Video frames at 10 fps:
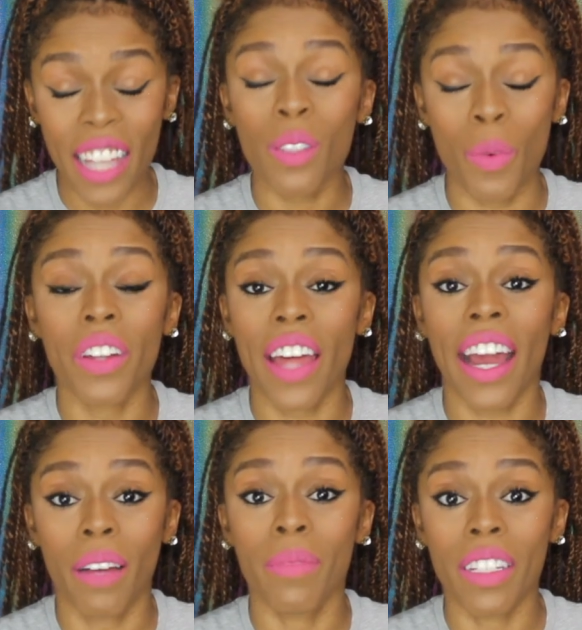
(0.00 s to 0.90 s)
That's where
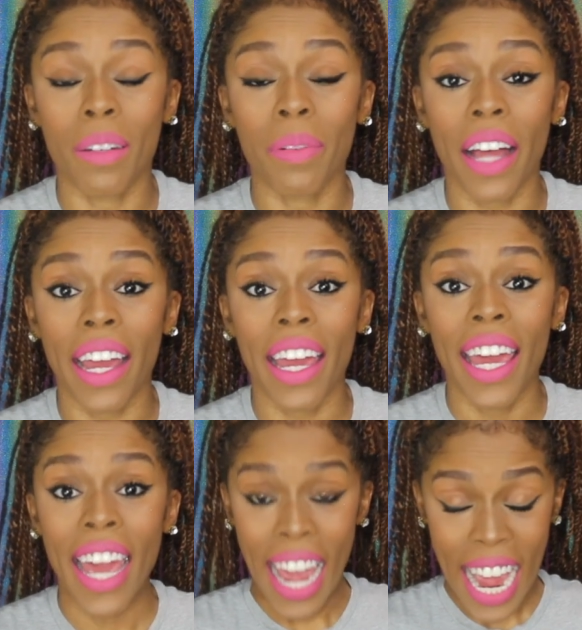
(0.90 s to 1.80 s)
that comes into play.
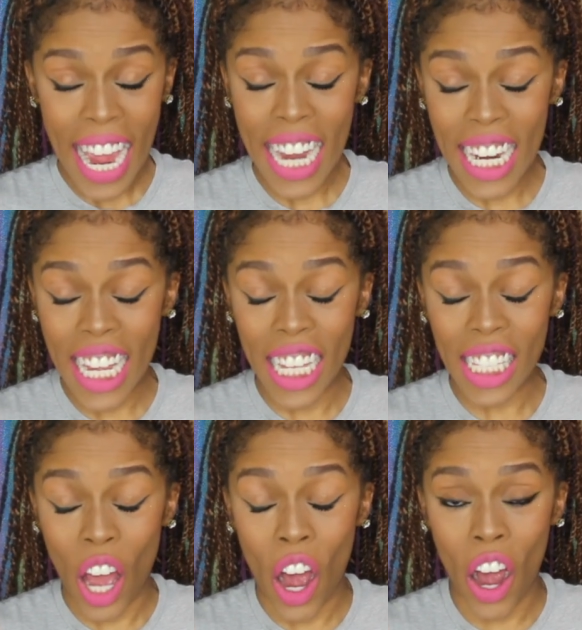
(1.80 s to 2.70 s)
It
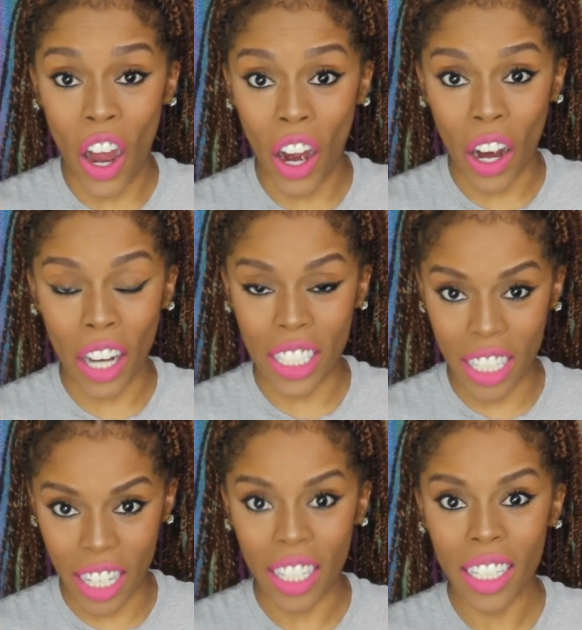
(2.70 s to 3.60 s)
is
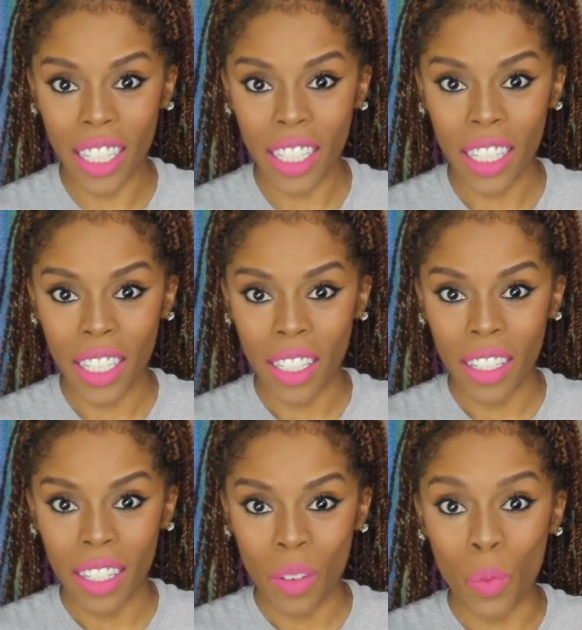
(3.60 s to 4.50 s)
hard
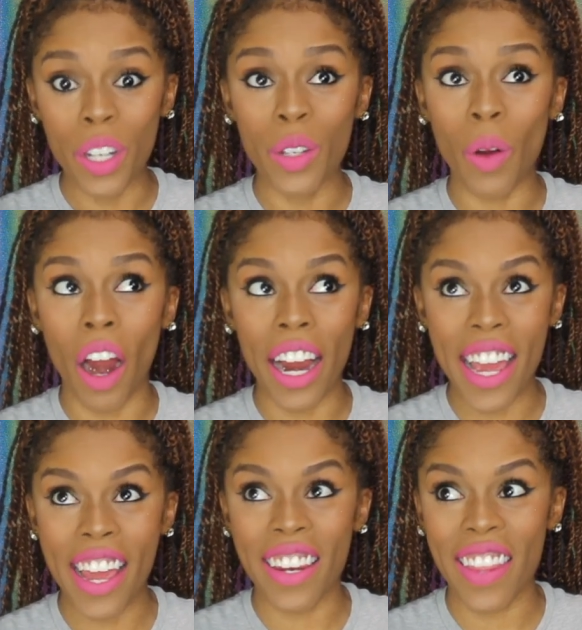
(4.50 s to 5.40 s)
when you are
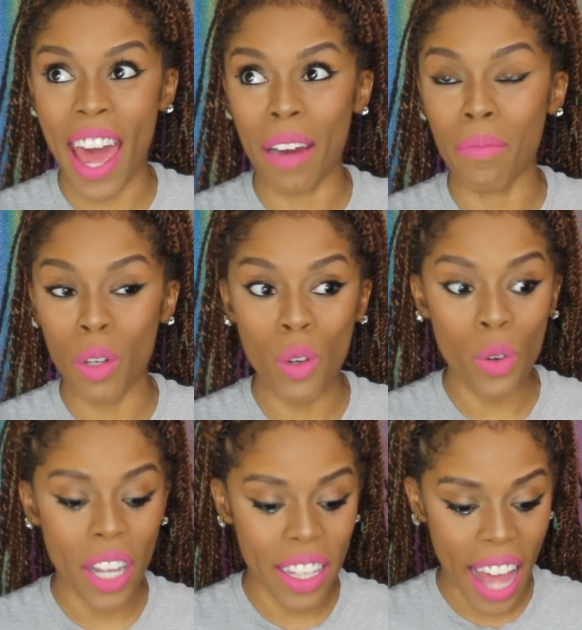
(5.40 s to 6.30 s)
in that
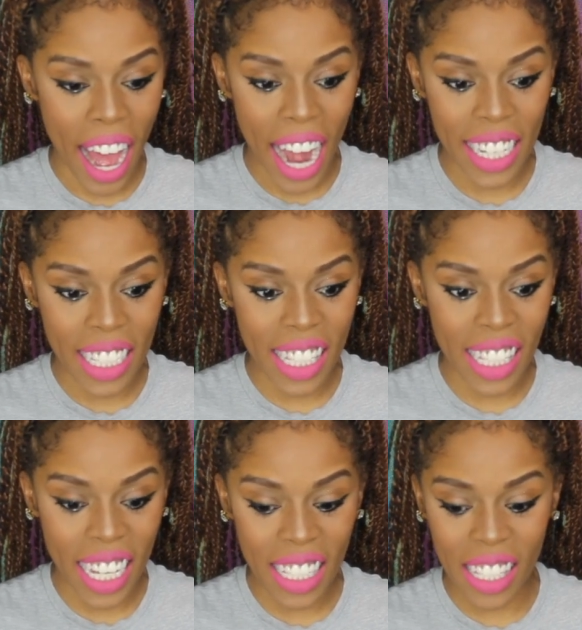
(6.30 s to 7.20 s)
mood, in that heightened
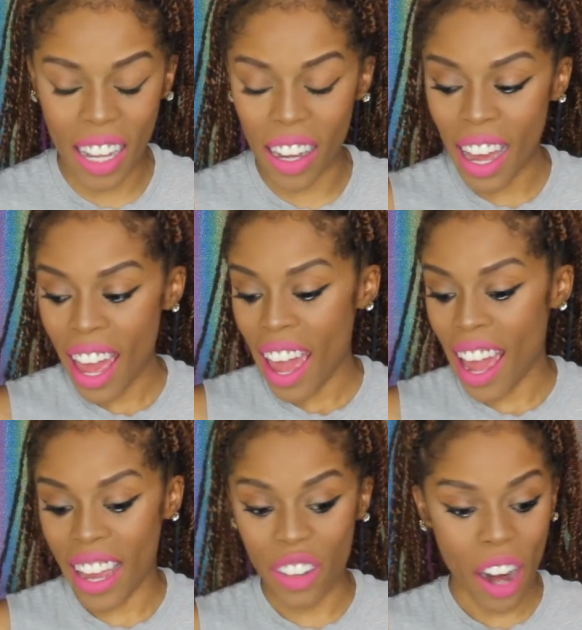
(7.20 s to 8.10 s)
sense,
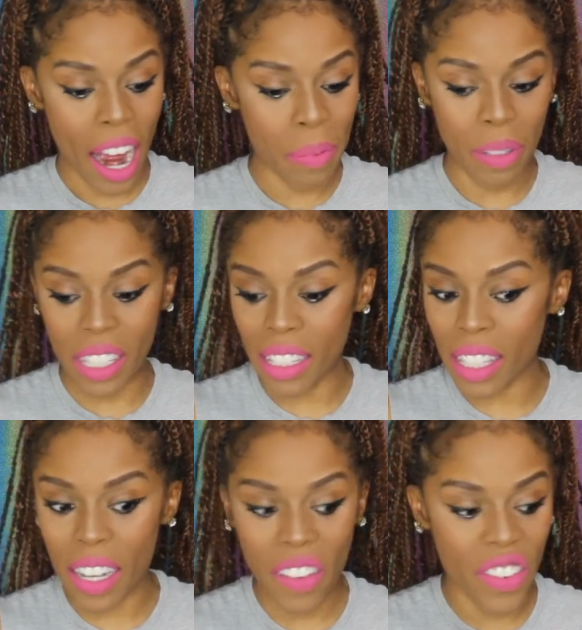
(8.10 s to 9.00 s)
and you're
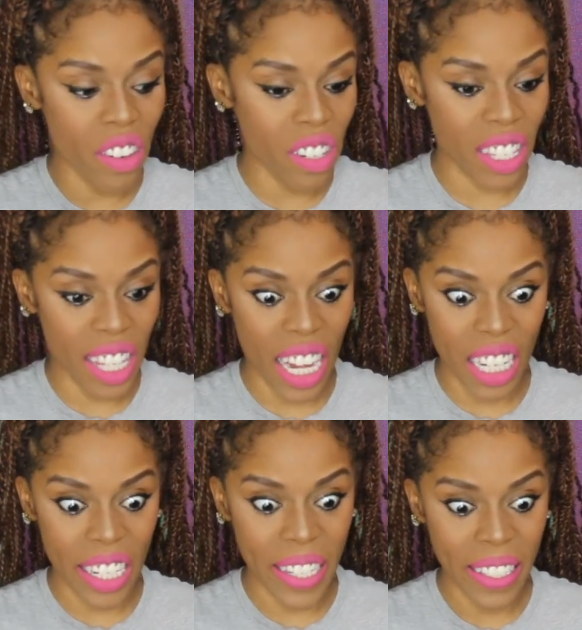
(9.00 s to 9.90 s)
hypersensitive and you're just like,